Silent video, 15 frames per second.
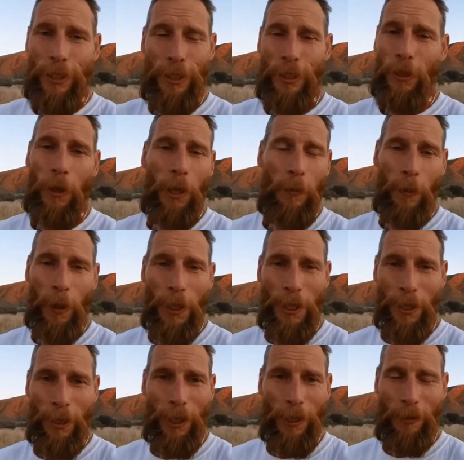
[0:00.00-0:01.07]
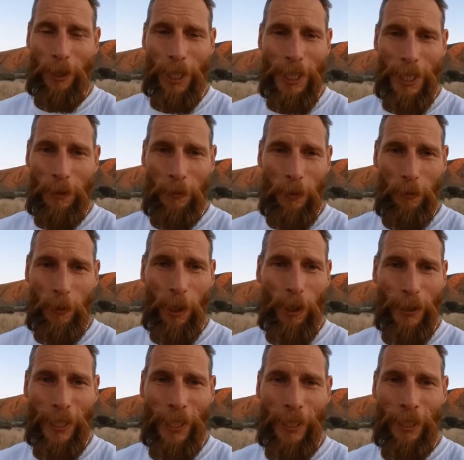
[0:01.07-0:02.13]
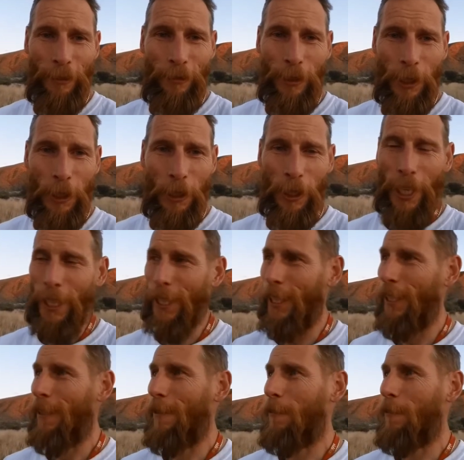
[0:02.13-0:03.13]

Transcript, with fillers: side by side racing with Mark down that Finke track